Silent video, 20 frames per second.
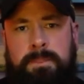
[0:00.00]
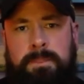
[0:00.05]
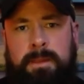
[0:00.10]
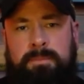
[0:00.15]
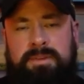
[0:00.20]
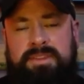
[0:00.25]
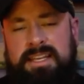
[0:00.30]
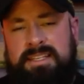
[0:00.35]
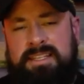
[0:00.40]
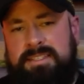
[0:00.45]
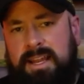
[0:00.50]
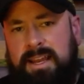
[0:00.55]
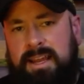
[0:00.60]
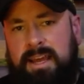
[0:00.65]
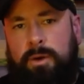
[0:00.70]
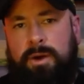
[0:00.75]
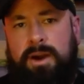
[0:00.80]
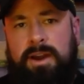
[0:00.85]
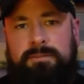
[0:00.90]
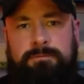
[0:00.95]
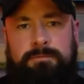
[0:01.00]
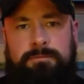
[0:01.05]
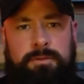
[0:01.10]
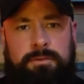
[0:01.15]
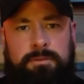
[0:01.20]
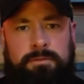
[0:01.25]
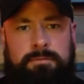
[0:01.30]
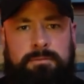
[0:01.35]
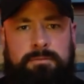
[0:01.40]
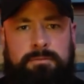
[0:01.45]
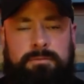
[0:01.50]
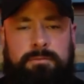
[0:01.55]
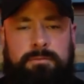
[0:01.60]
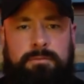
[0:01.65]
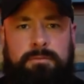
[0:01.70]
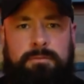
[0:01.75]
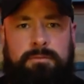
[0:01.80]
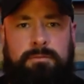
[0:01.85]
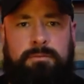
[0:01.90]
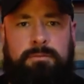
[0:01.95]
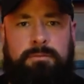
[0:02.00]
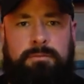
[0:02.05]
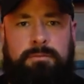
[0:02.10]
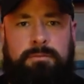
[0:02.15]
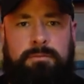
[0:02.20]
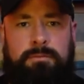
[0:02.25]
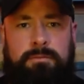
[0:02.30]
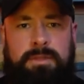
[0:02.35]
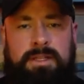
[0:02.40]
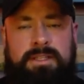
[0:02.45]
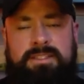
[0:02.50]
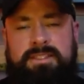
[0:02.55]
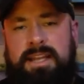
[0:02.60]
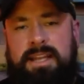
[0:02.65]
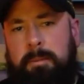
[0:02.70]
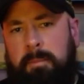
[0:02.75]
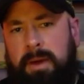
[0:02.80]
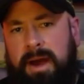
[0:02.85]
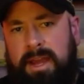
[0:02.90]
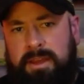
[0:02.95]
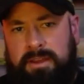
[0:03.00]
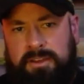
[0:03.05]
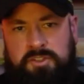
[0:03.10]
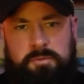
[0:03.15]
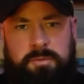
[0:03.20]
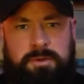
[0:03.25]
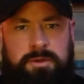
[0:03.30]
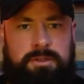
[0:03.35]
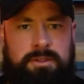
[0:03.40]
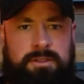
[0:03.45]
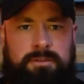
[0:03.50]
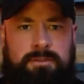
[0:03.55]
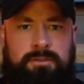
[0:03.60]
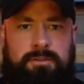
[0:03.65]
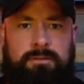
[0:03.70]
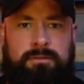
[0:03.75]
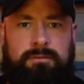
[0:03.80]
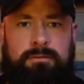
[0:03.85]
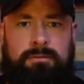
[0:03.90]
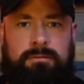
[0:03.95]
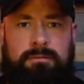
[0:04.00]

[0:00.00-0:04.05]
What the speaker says: But that's not how I feel. That's not my experience.